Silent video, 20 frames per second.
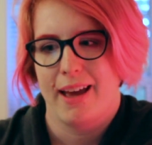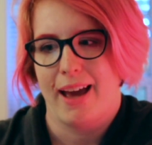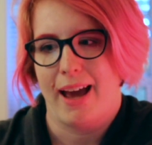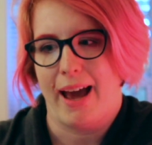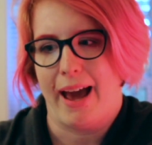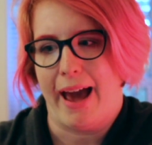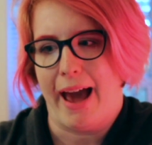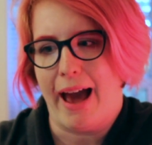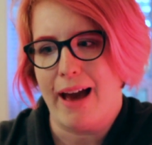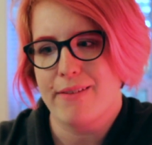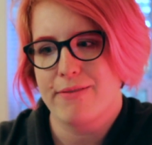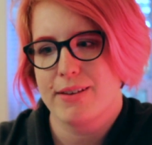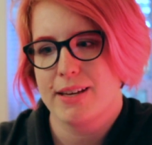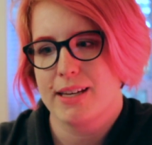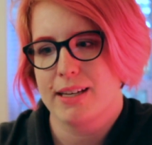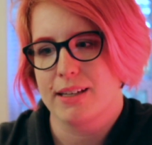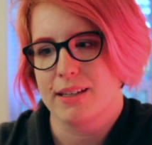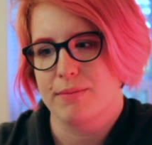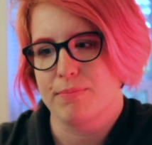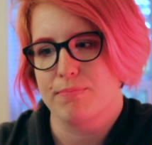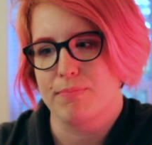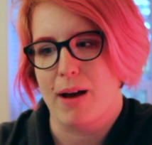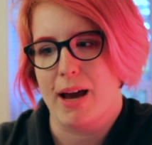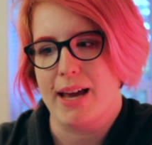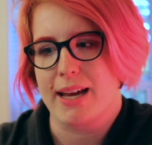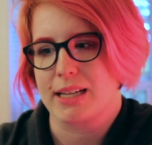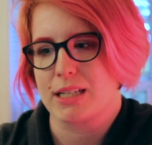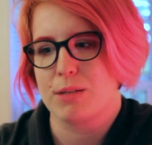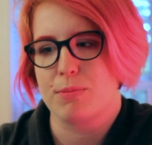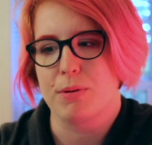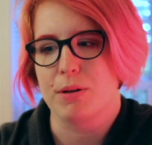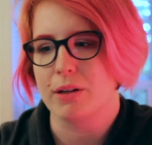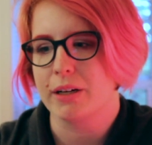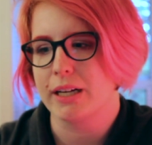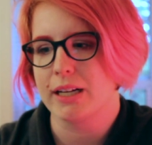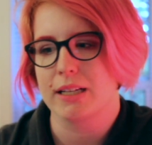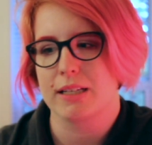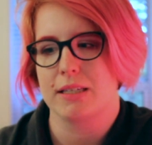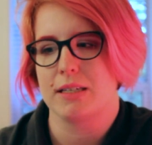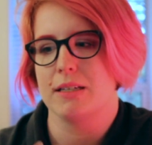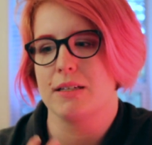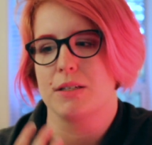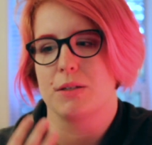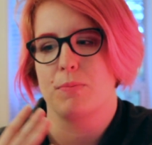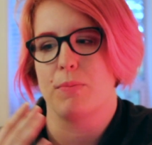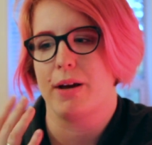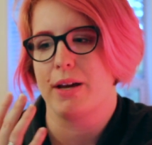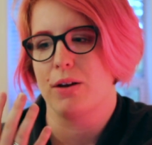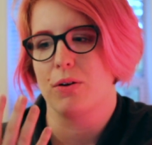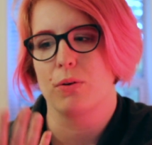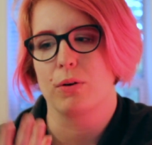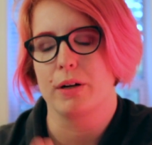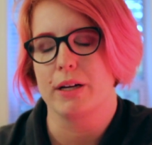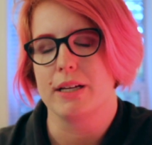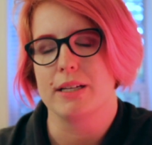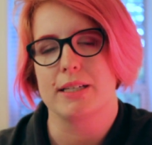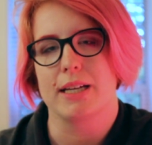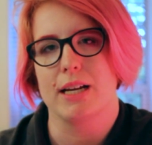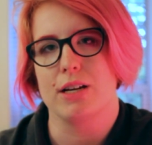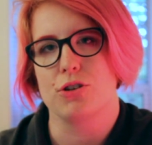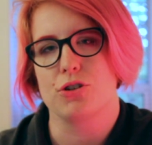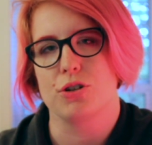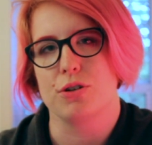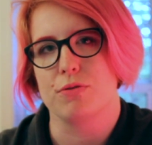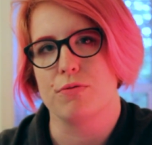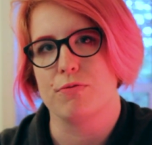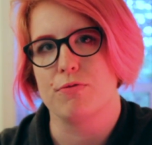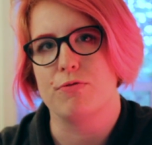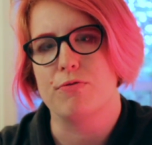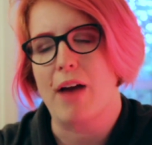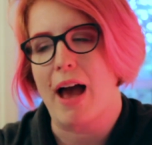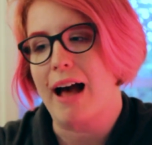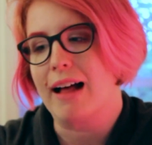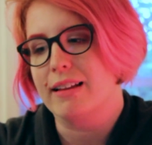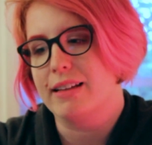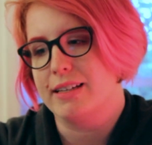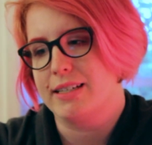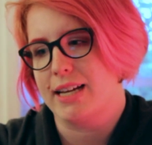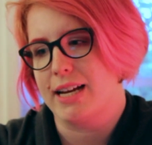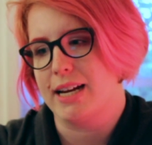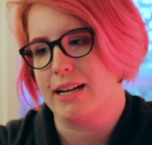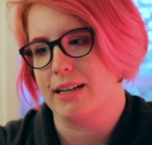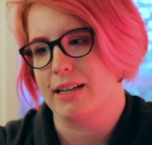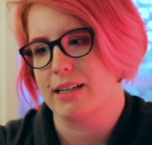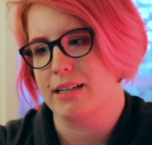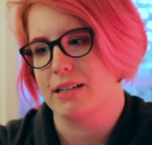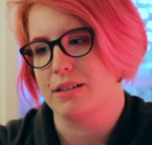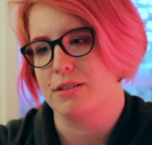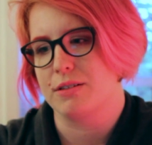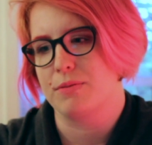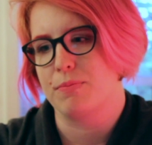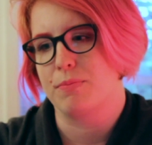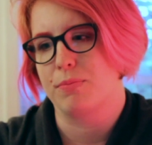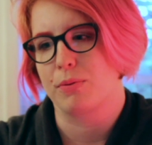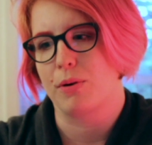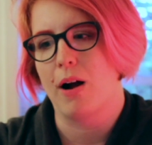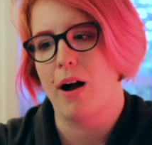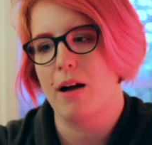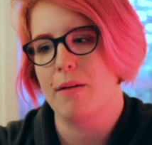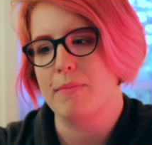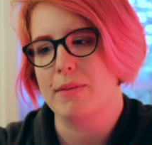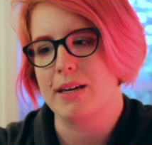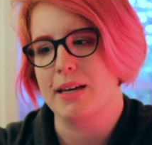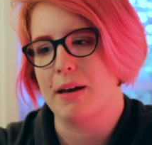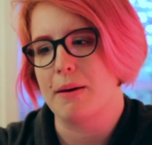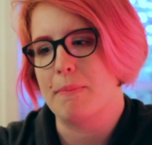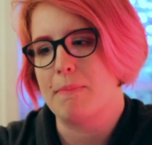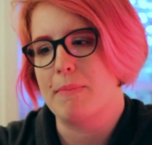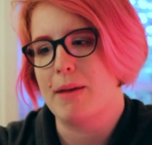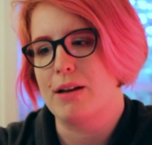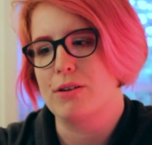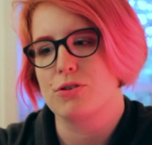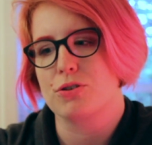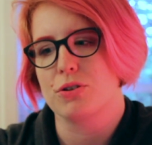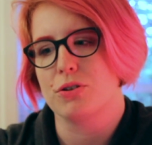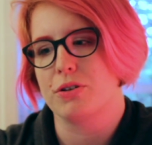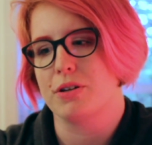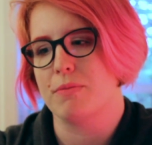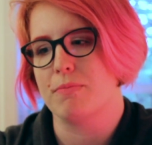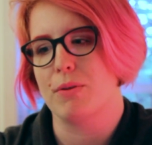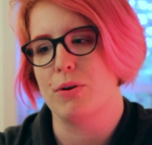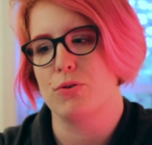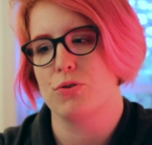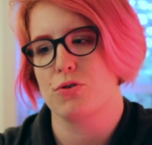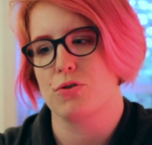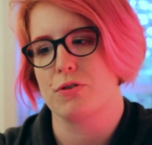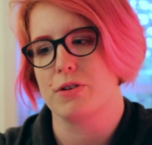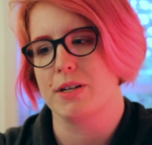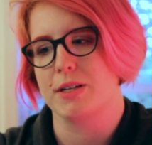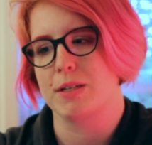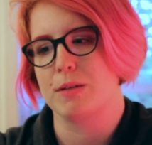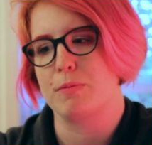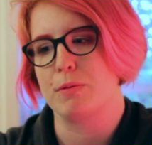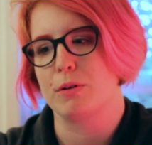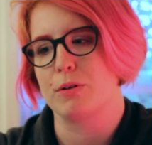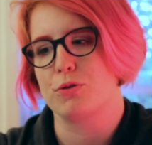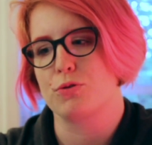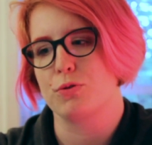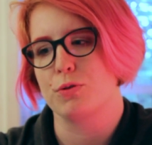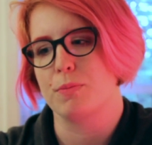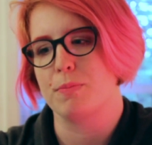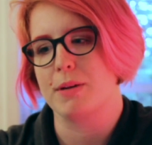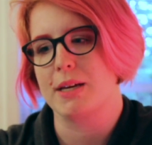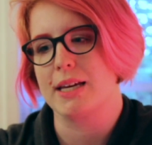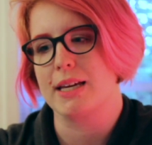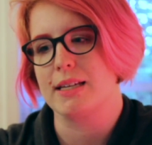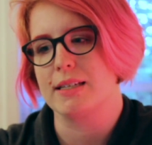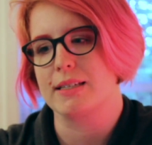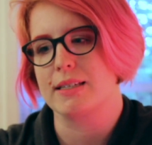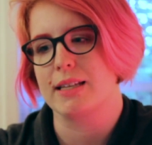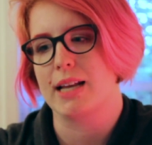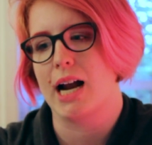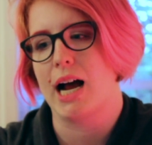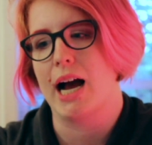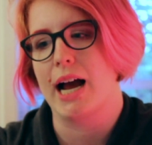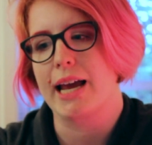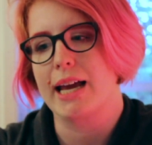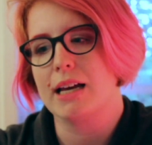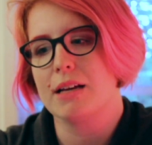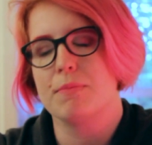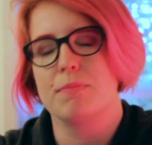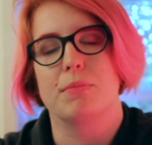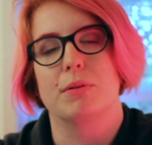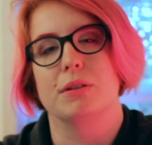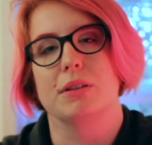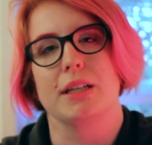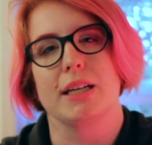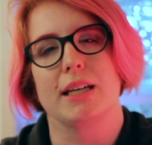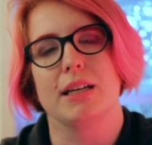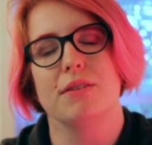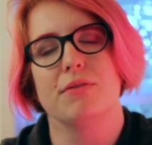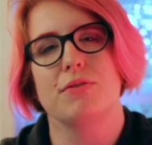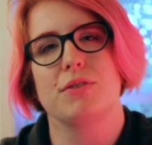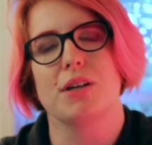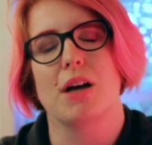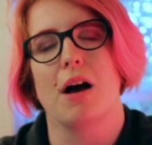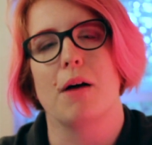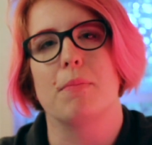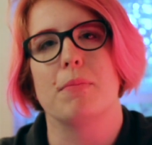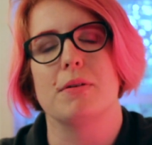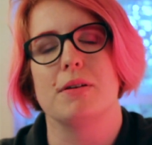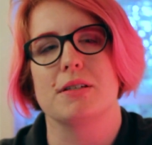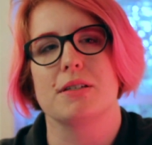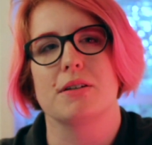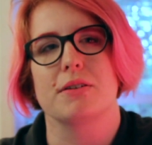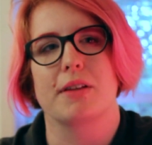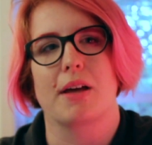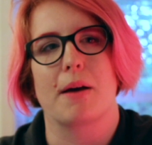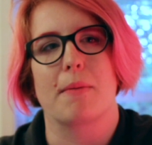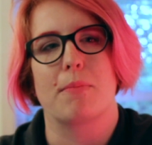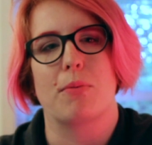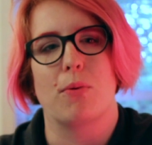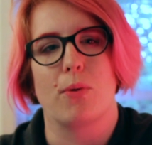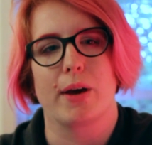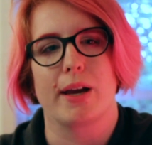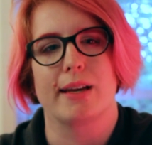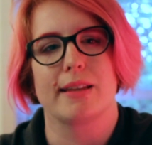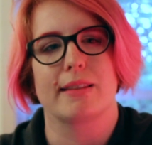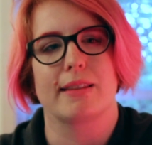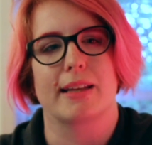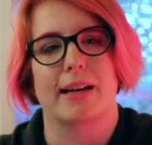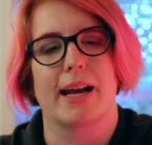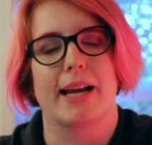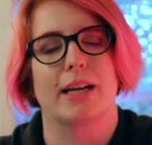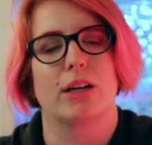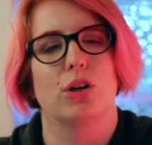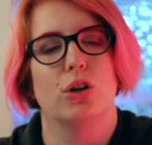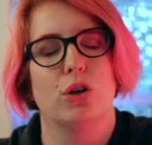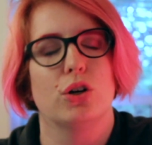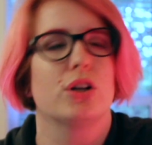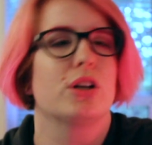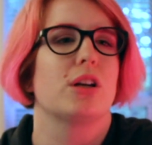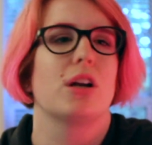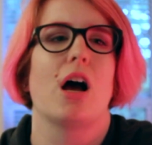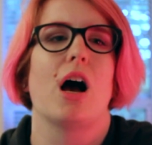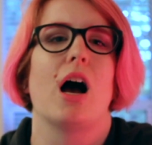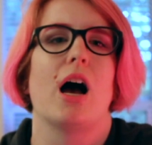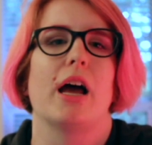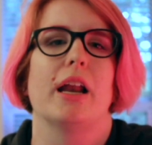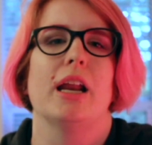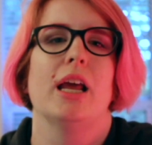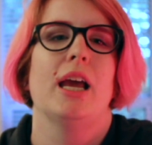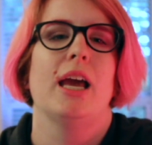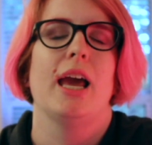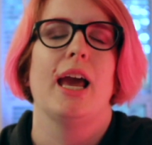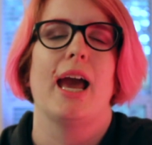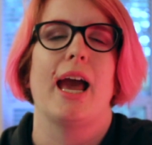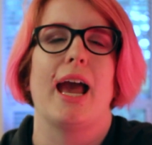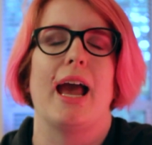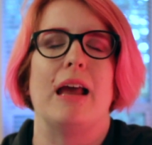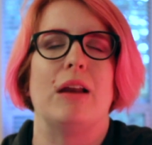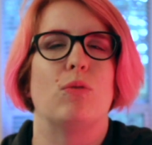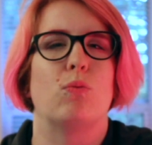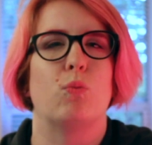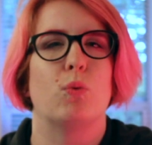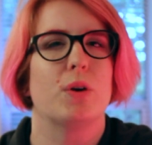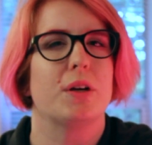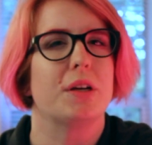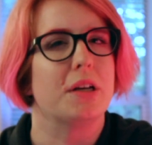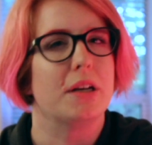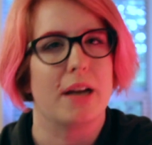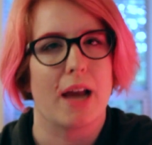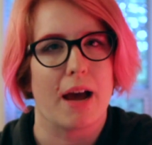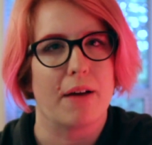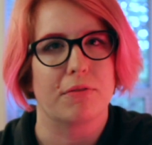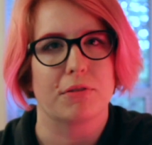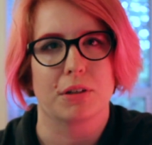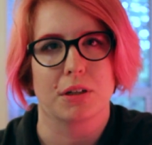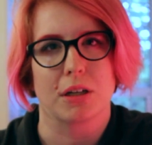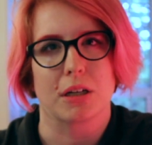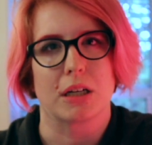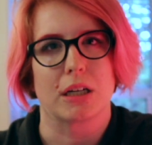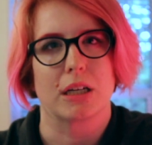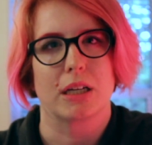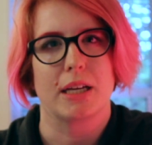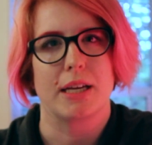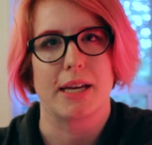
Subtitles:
Having my experiences, my orientation validated, brought me a mental, emotional, and spiritual peace that I had believed up until that point that I could not and would never